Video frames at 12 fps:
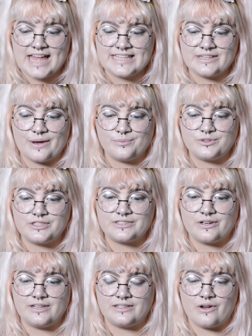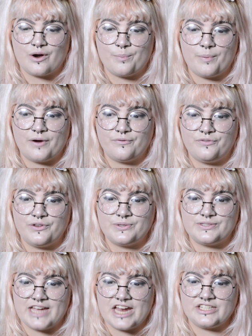So I'm just gonna talk about a few
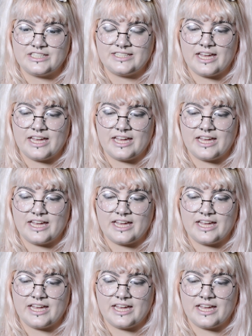stages